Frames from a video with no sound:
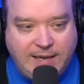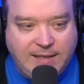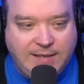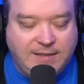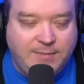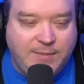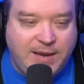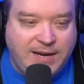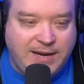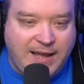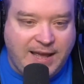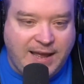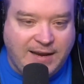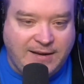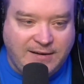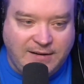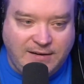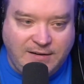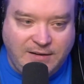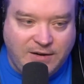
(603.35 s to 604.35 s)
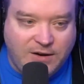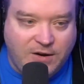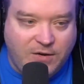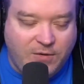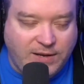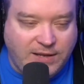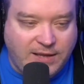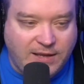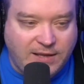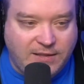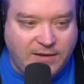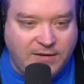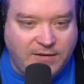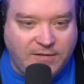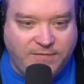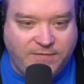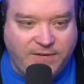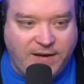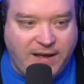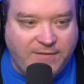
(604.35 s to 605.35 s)
into manhattan you know and get there at
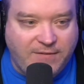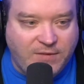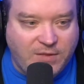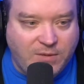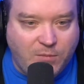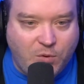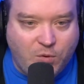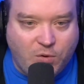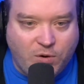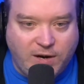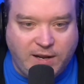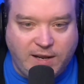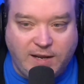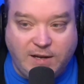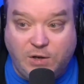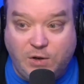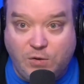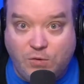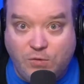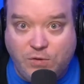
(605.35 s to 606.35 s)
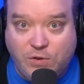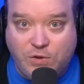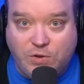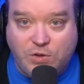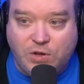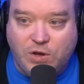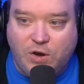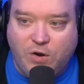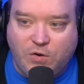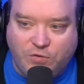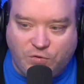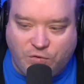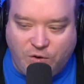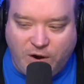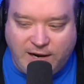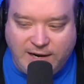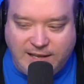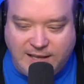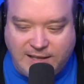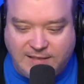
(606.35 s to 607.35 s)
five in the morning do the show
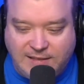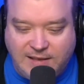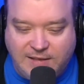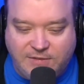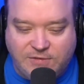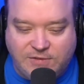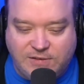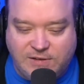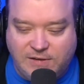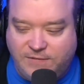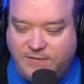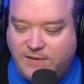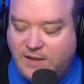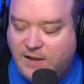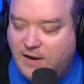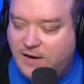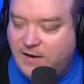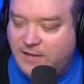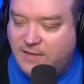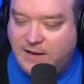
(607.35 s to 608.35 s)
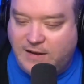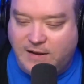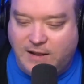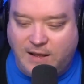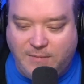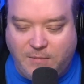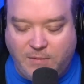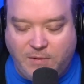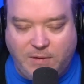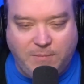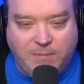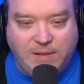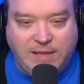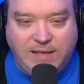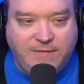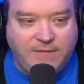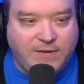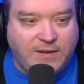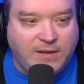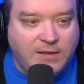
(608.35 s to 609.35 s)
try to get the other stuff done and then i'm, I'm
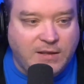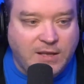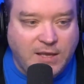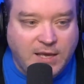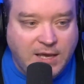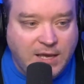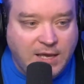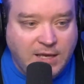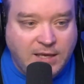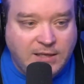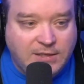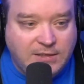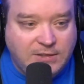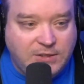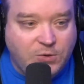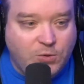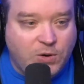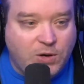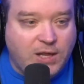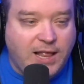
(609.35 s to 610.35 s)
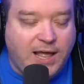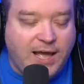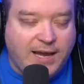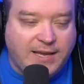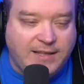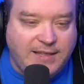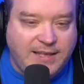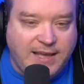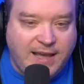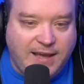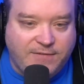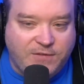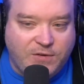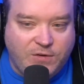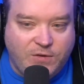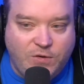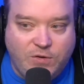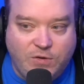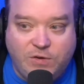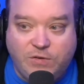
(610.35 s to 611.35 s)
leaving two o'clock in the
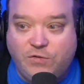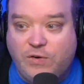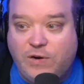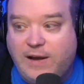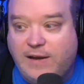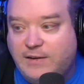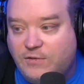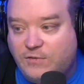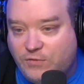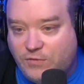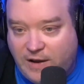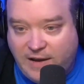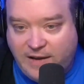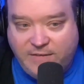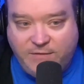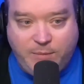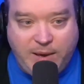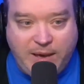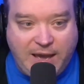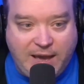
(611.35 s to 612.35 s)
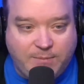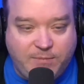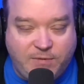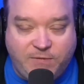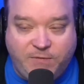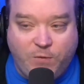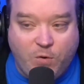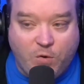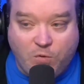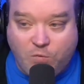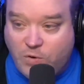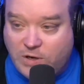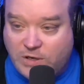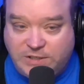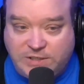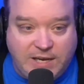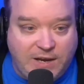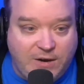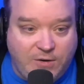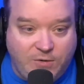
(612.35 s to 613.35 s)
afternoon to try to drive back before
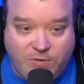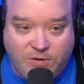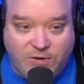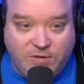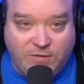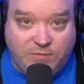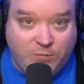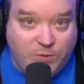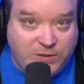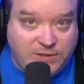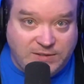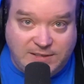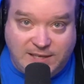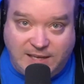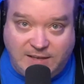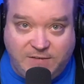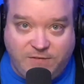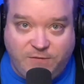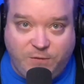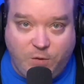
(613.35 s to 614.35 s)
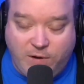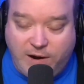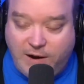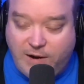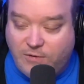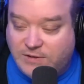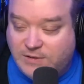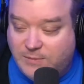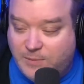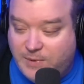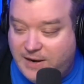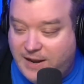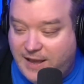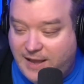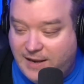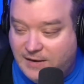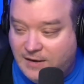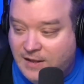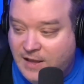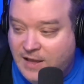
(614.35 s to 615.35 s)
rush hour, which takes four hours in
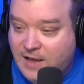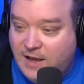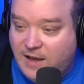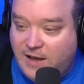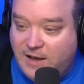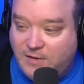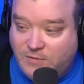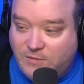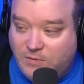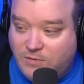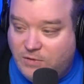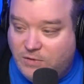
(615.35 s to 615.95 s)
Manhattan. Uh,